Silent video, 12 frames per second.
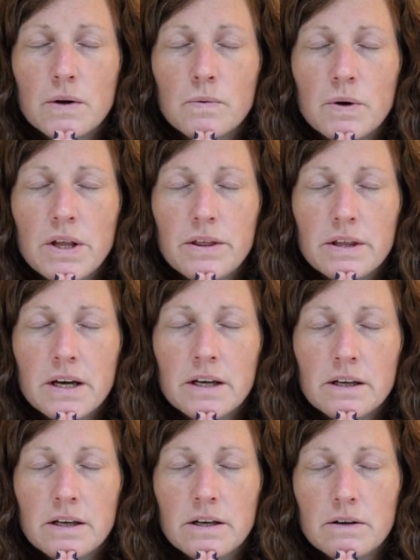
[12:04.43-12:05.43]
We
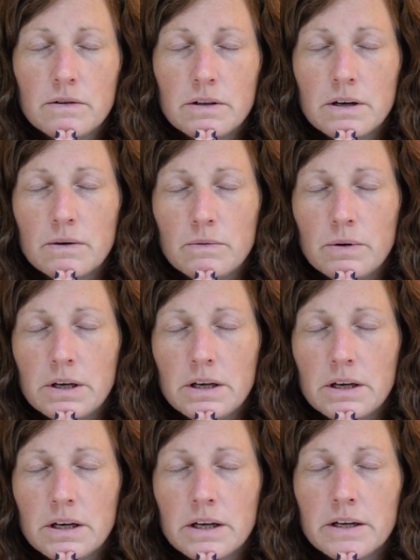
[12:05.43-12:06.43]
thank you that we
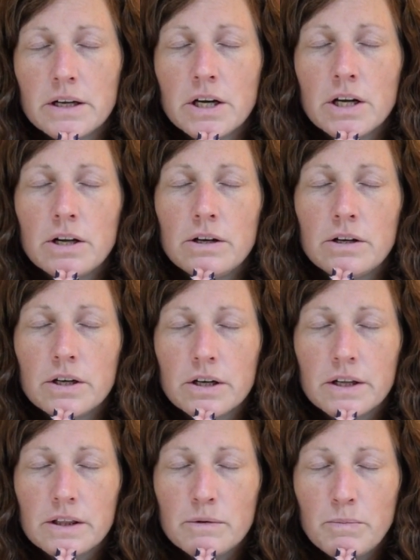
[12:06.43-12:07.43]
can
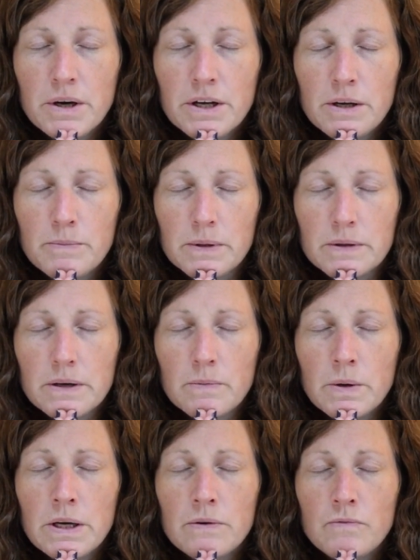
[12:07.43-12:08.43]
look at the Bible, that
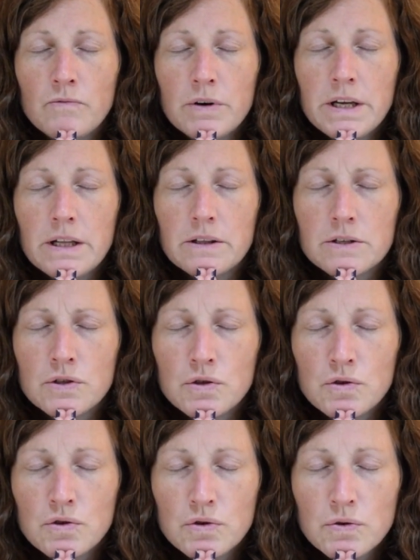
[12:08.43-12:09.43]
we can read
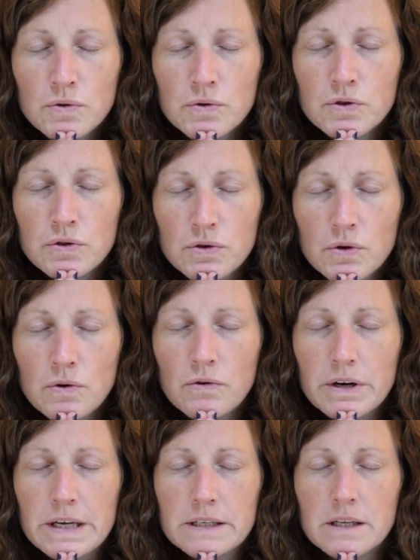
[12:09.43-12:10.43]
the true
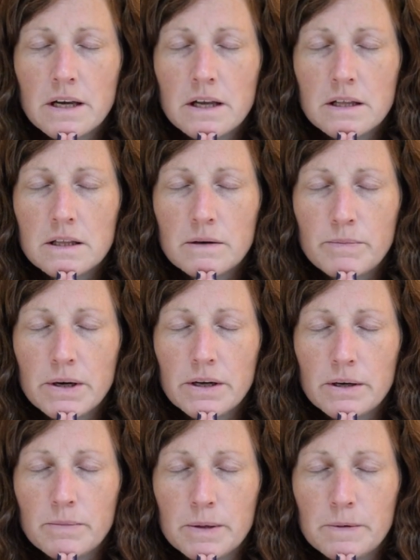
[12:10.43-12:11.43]
stories in the
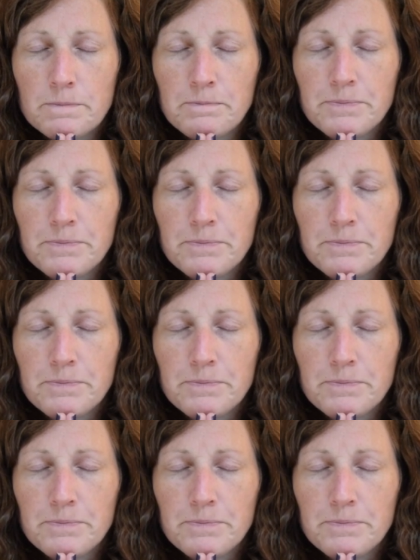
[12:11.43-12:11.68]
Bible.